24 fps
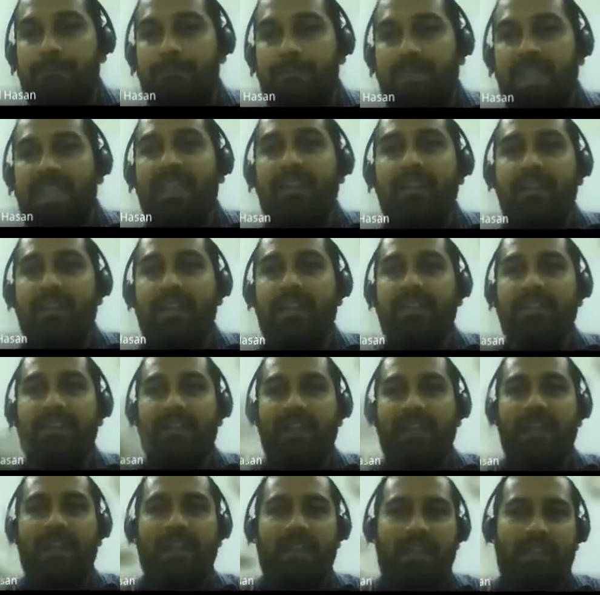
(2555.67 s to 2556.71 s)

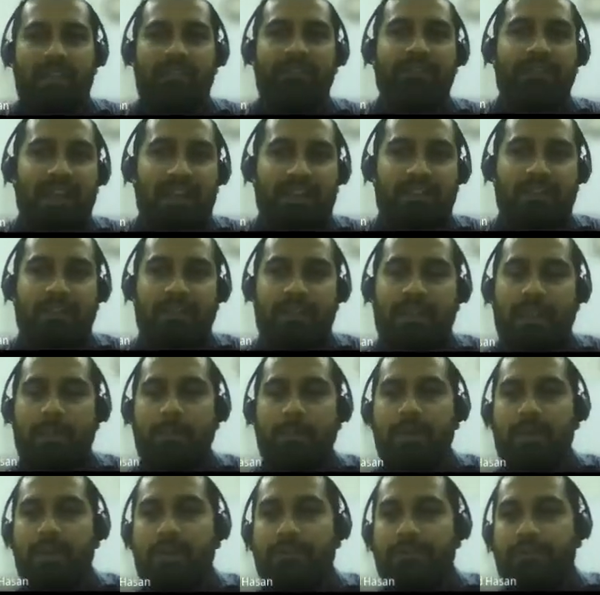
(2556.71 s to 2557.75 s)
increasing, in fact, the
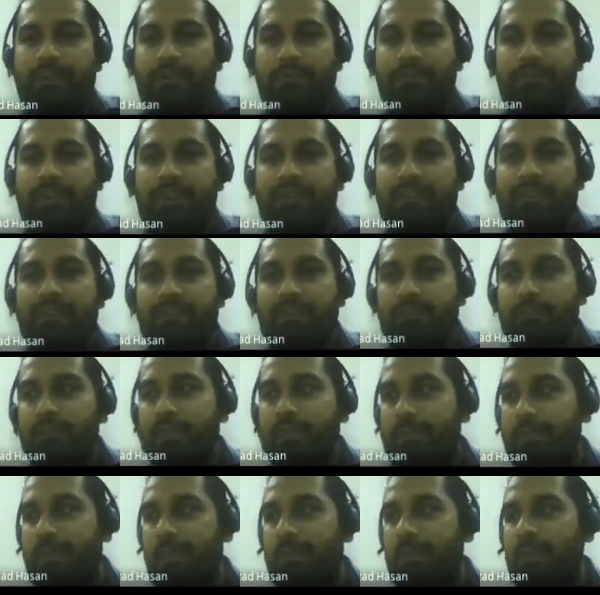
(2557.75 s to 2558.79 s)
number of references to
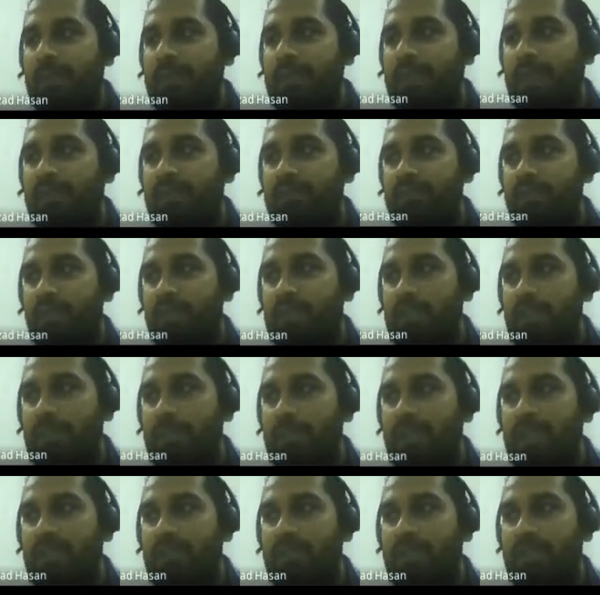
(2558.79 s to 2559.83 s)
the memory. That's not the
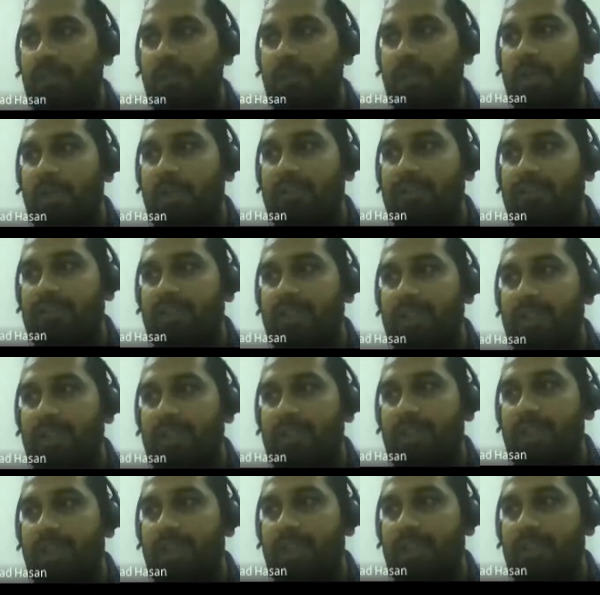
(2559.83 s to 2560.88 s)
main thing, because
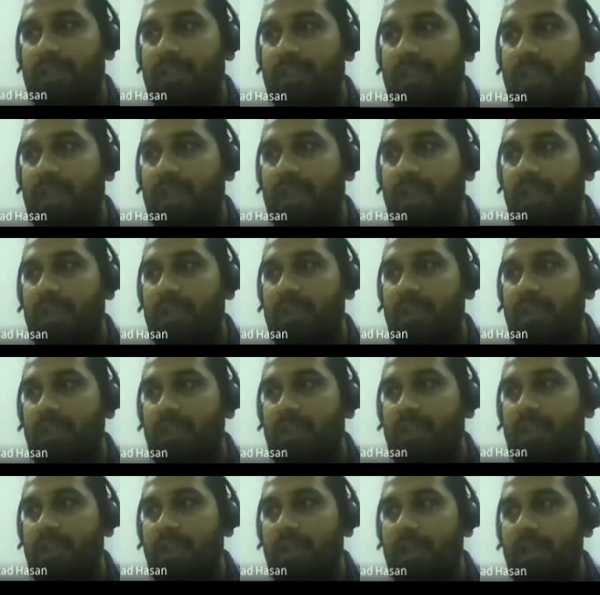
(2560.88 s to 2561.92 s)
there are
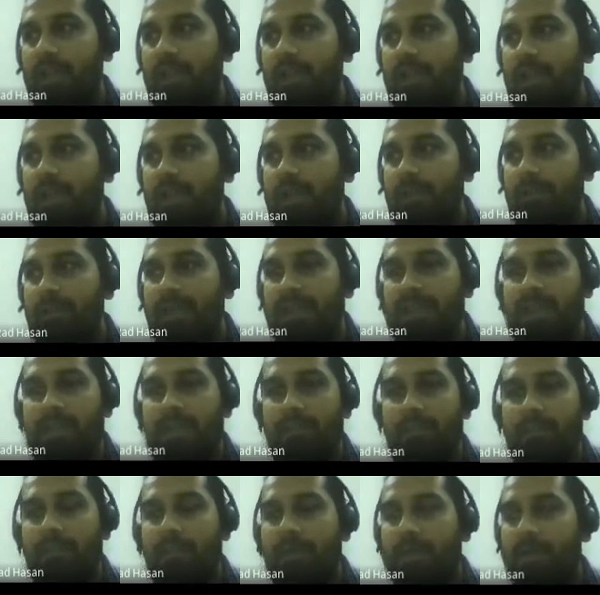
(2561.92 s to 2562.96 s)

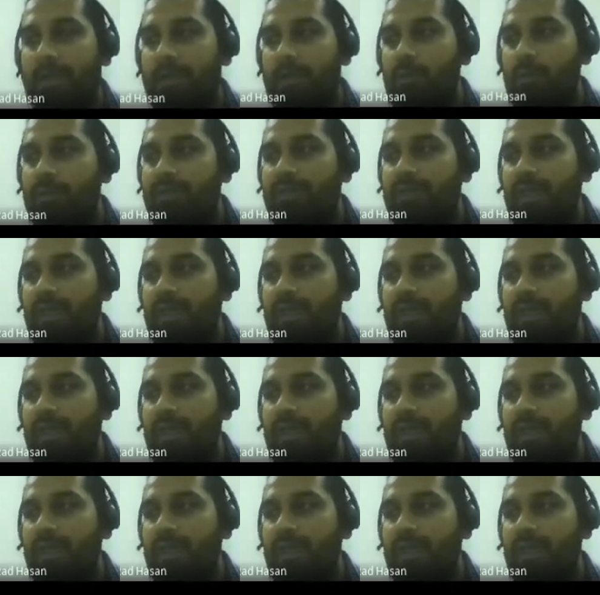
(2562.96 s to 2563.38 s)
many loops